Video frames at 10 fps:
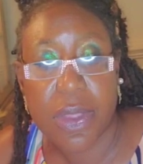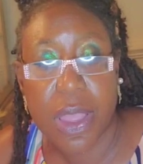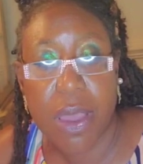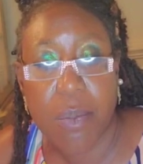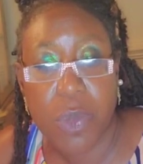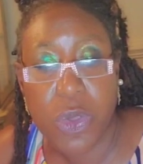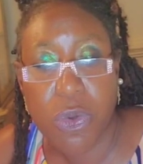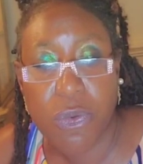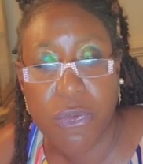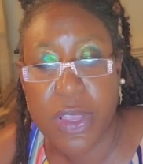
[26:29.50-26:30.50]

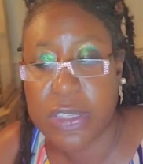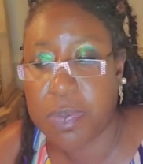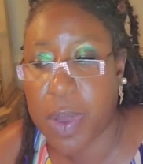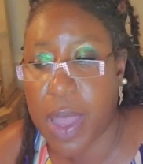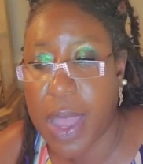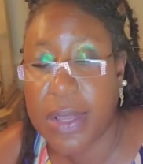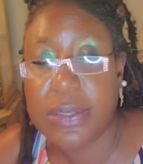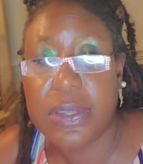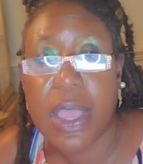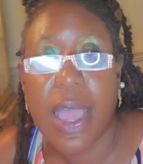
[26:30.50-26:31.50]
immune
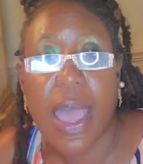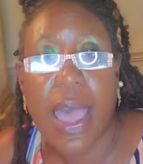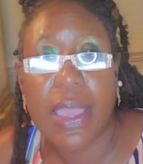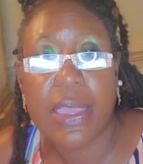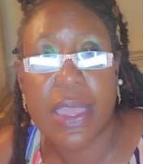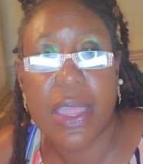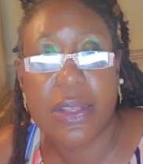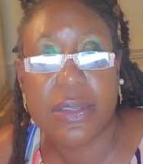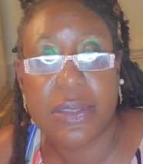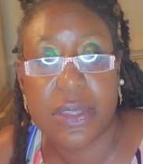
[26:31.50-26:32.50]
response
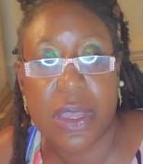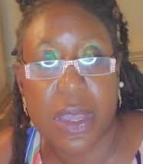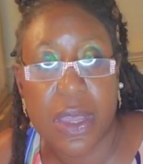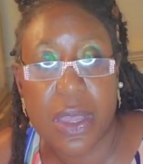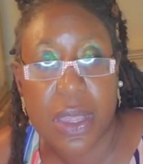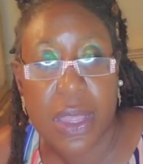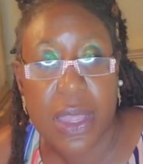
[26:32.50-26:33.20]
against the